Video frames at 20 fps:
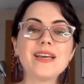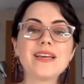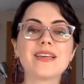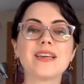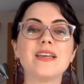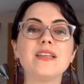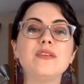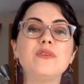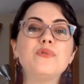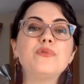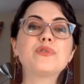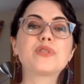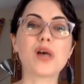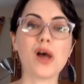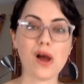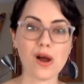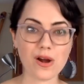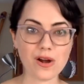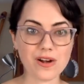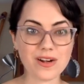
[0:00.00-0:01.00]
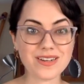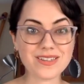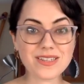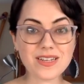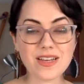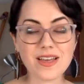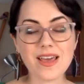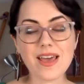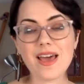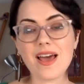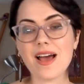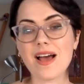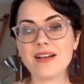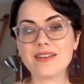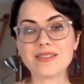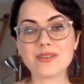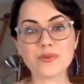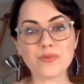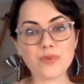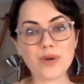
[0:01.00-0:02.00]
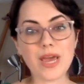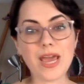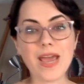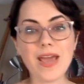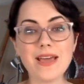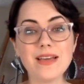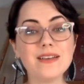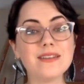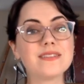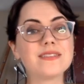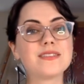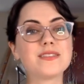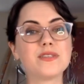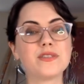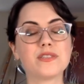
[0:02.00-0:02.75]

can use art as a way to